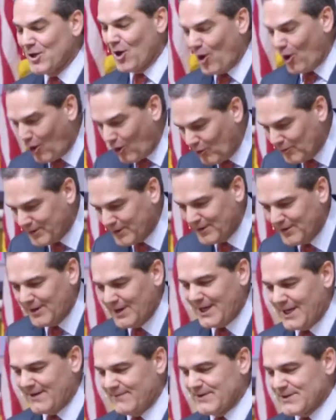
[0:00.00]
an
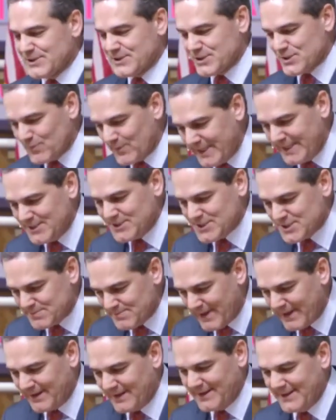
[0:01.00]
odor of a
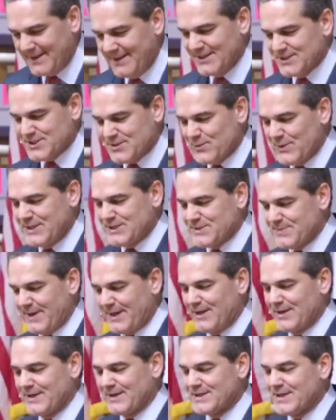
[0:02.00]
sweet smelling, a
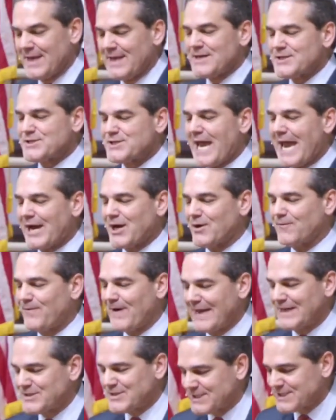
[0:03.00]
sweet smell and a
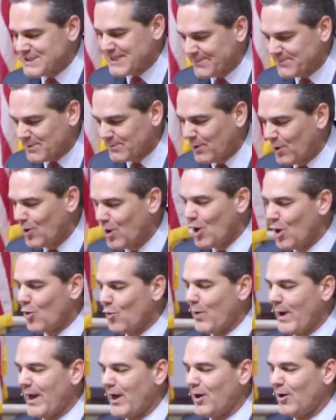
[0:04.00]
sacrifice acceptable,